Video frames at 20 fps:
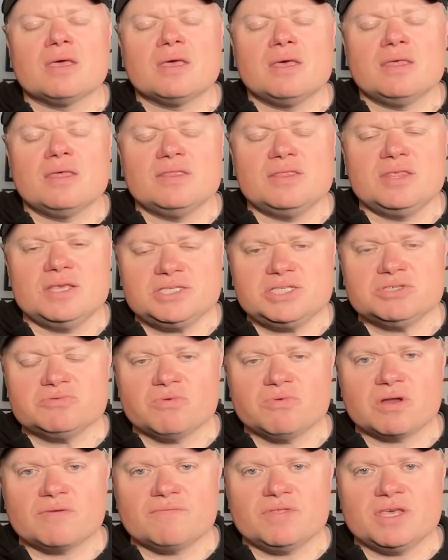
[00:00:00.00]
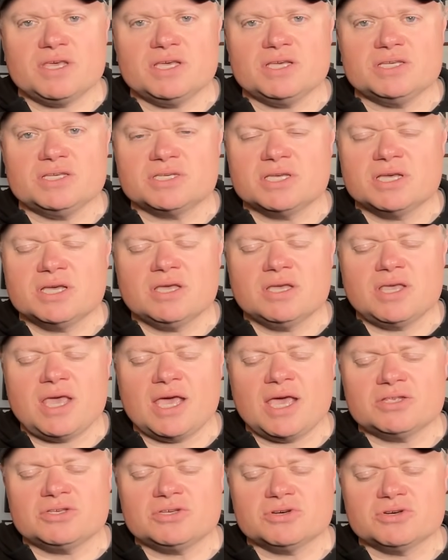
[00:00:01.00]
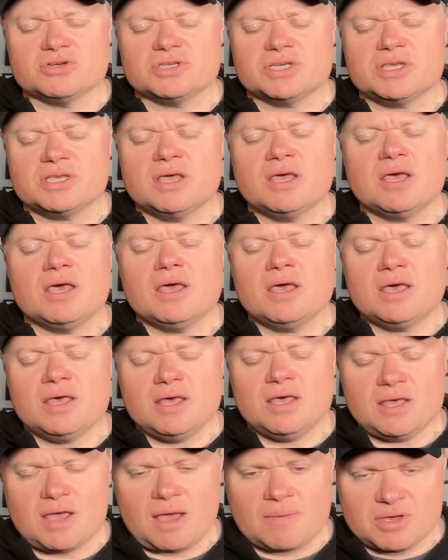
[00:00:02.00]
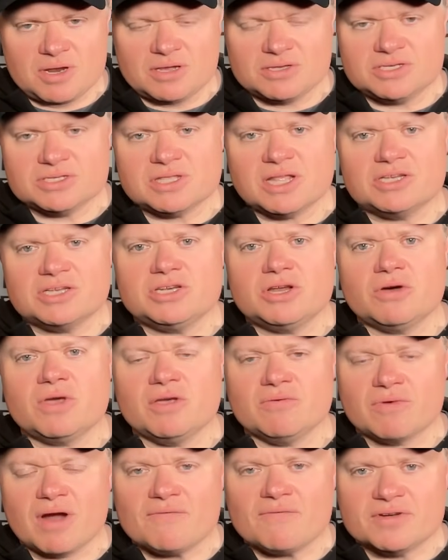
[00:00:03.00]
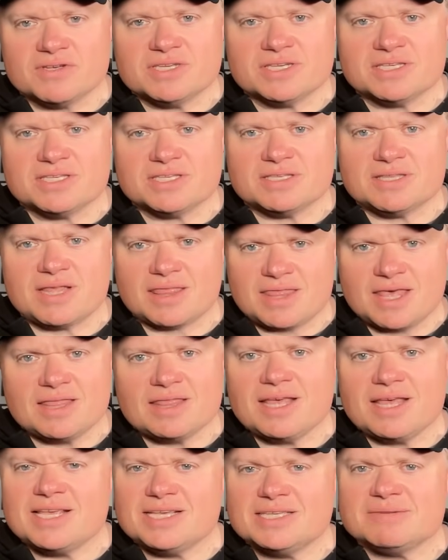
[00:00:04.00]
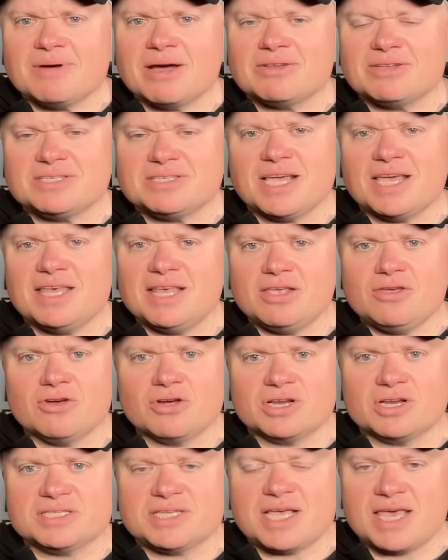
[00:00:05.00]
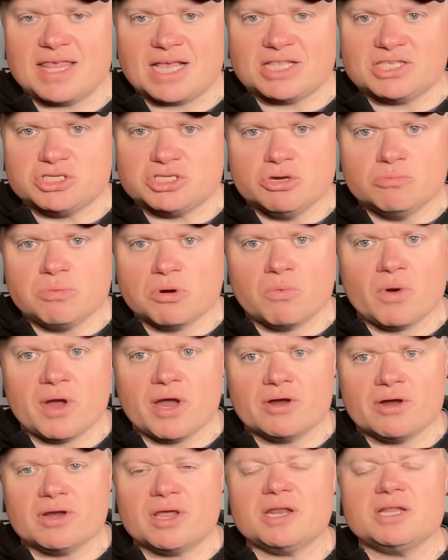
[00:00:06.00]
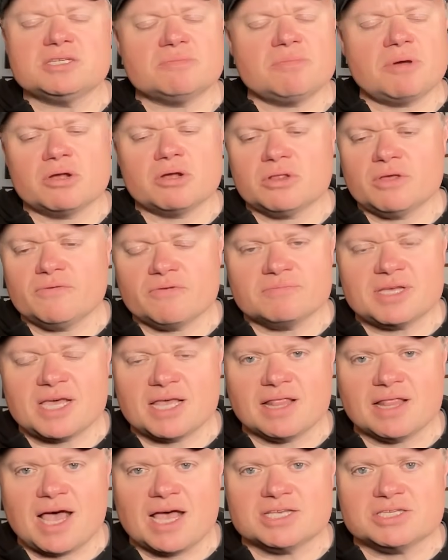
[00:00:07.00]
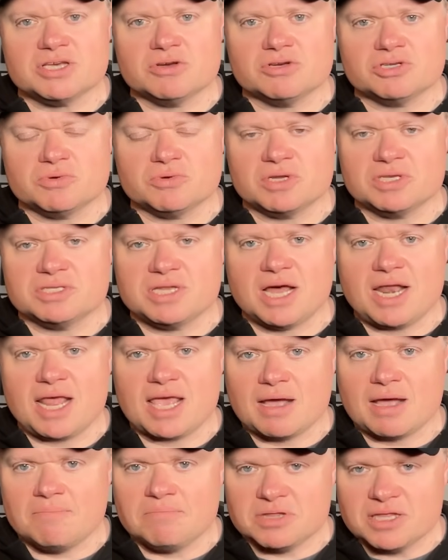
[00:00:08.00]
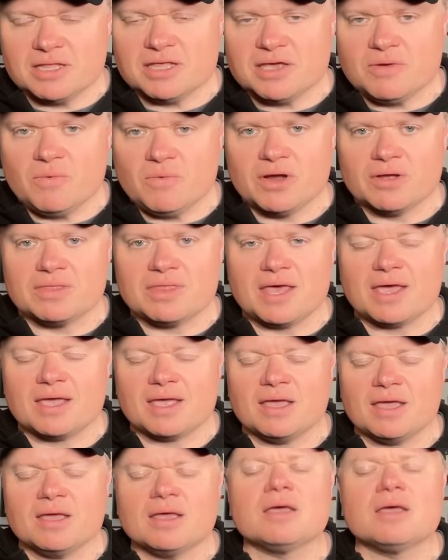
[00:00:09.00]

This is one of these answers. I'm going to just let you know, he references the thing that he's about to say that you're going to say, that's super weird. It is apparently from Ted Lasso, so it is not a completely weird thing,